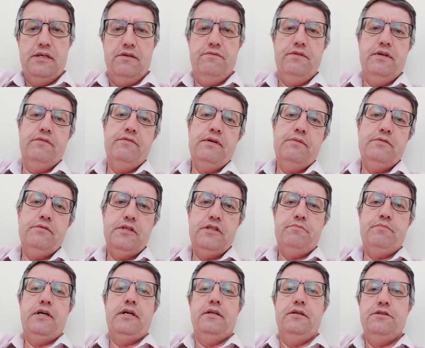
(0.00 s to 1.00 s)
I think that was the
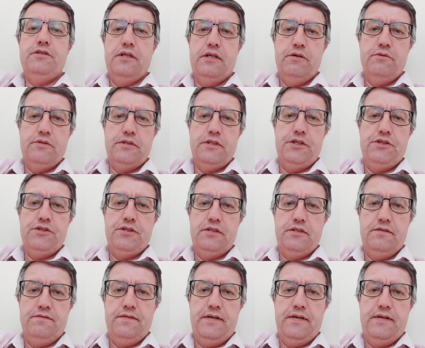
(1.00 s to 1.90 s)
Spanish Inquisition's